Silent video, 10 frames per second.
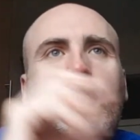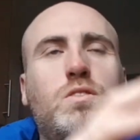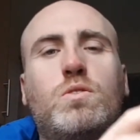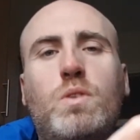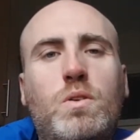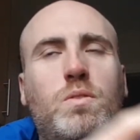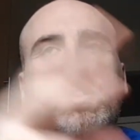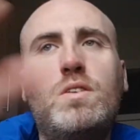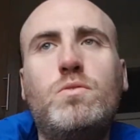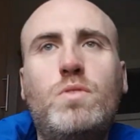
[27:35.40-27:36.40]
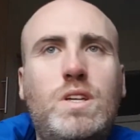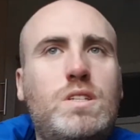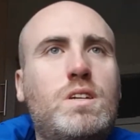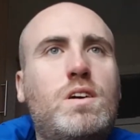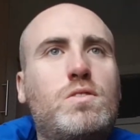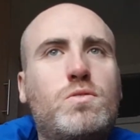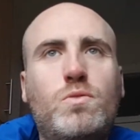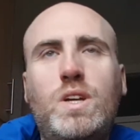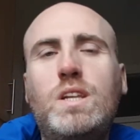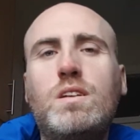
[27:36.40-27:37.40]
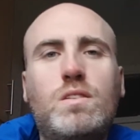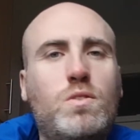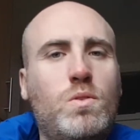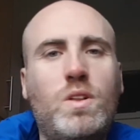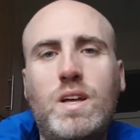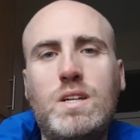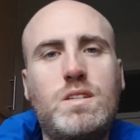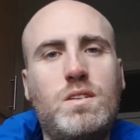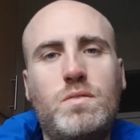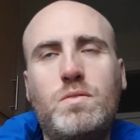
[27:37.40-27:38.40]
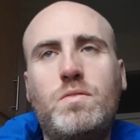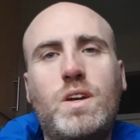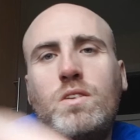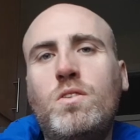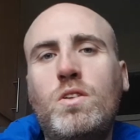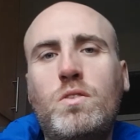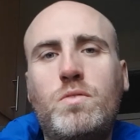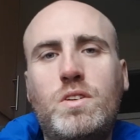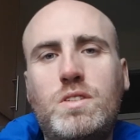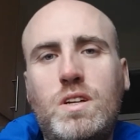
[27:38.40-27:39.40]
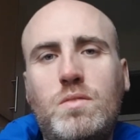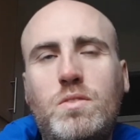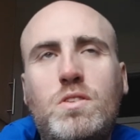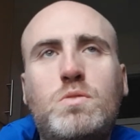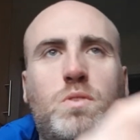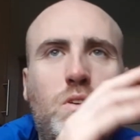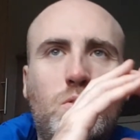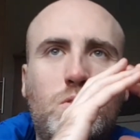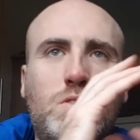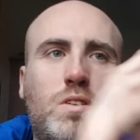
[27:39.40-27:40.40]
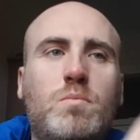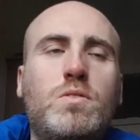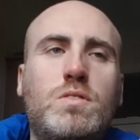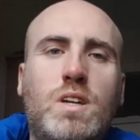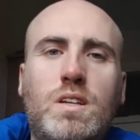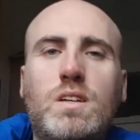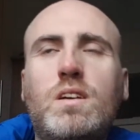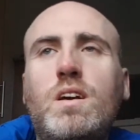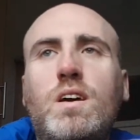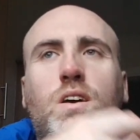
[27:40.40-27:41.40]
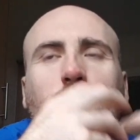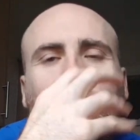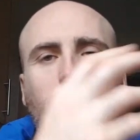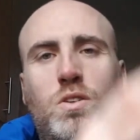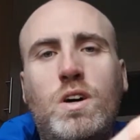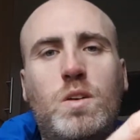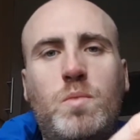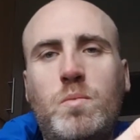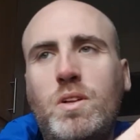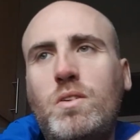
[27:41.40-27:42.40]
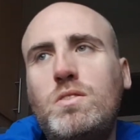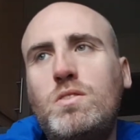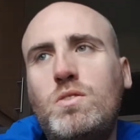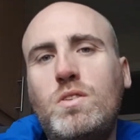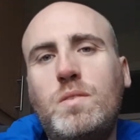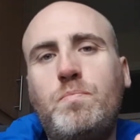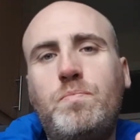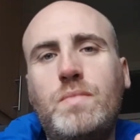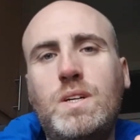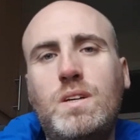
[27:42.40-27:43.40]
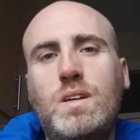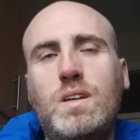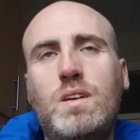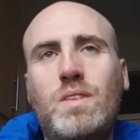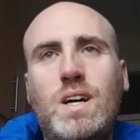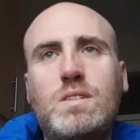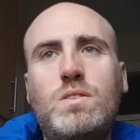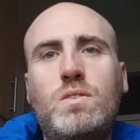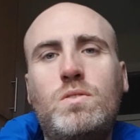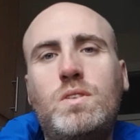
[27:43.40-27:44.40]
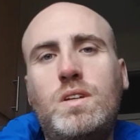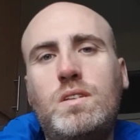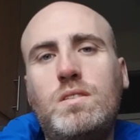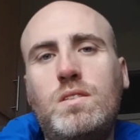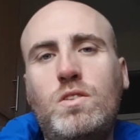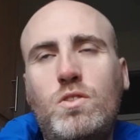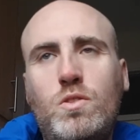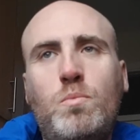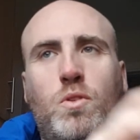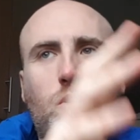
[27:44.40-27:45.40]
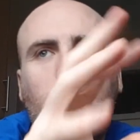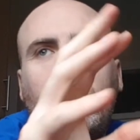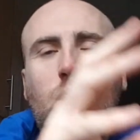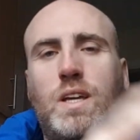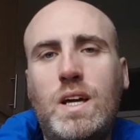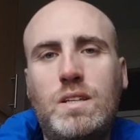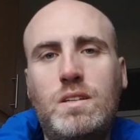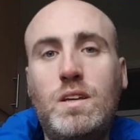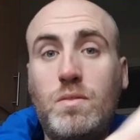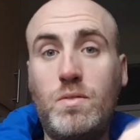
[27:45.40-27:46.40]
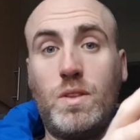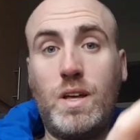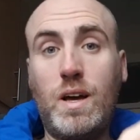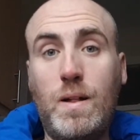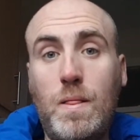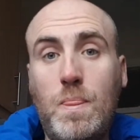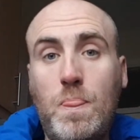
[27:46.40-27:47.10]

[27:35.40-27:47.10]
to go out there, research, read, and do all that stuff and figure it all out for yourself. You just want to go to someone who's done it, who's taught other people how to do it. If that's you, then you're more of a right candidate for that.